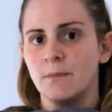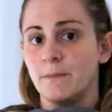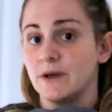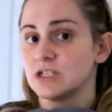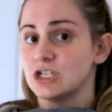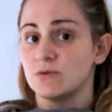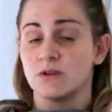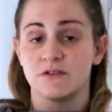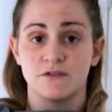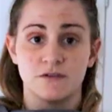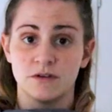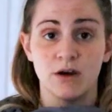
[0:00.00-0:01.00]
but she would
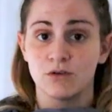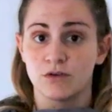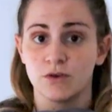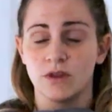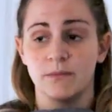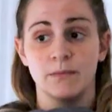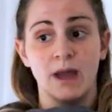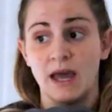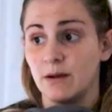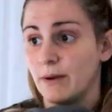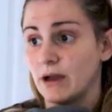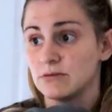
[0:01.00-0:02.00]
have outgrown them
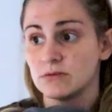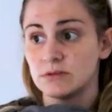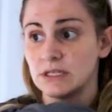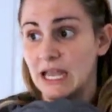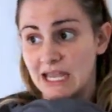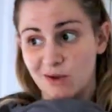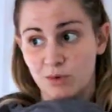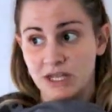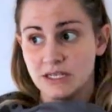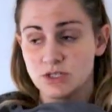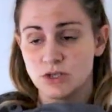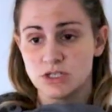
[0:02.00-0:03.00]
at about 8
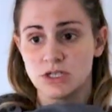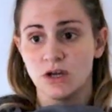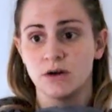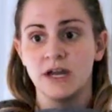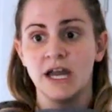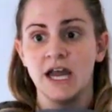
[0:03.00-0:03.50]
weeks or so.